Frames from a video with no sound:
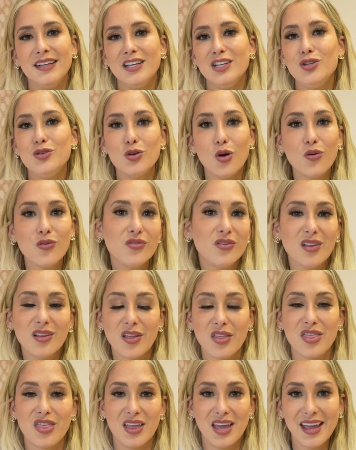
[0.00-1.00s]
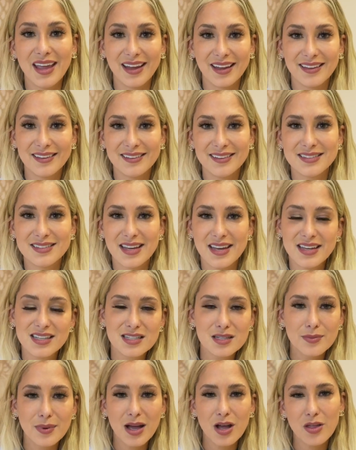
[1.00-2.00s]
You don't feel a thing.
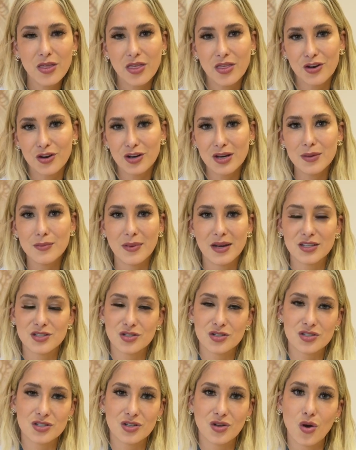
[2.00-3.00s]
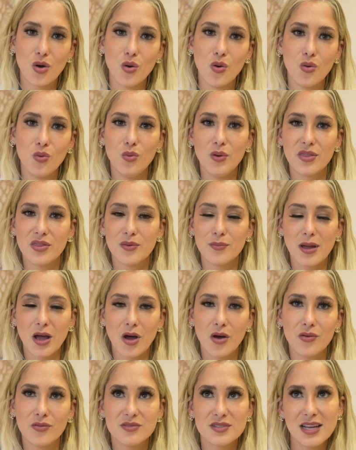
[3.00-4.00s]
Takes about 30 minutes or so with
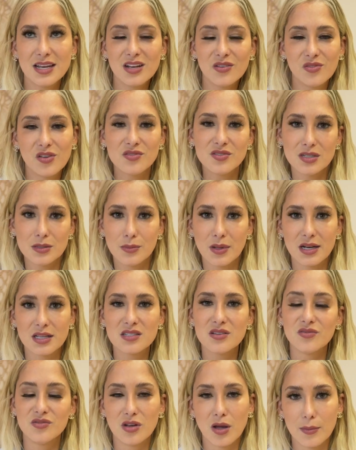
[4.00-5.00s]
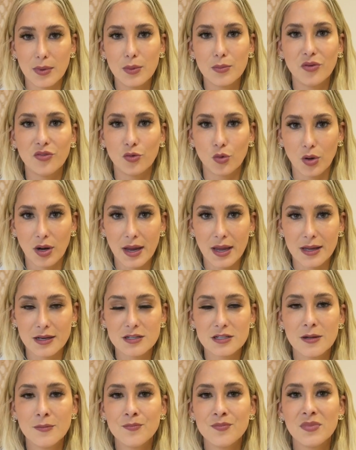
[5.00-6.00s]
about 10 to 15 minutes of numbing
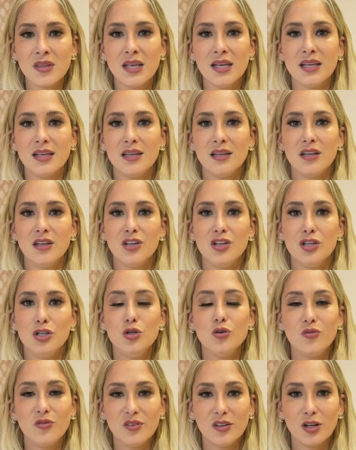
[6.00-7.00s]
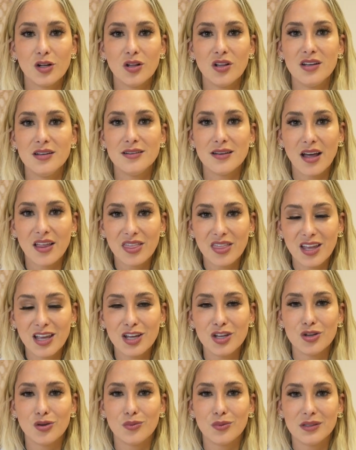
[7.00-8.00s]
beforehand. You feel
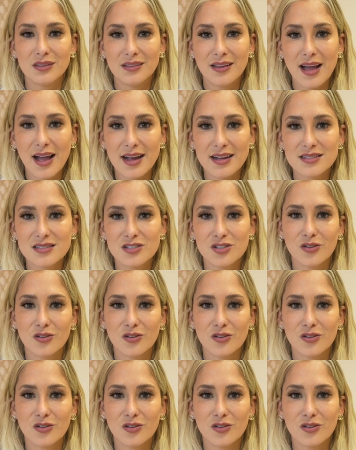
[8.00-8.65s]
nothing. You're relaxed.